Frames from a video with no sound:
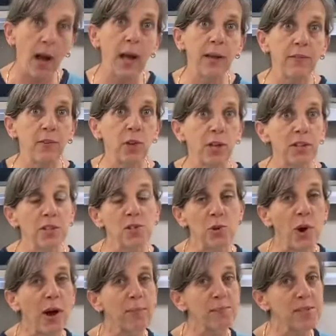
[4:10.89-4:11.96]
I have got the
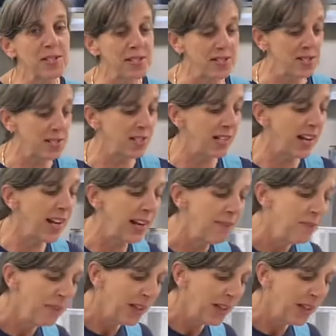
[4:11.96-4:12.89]
dropsies today.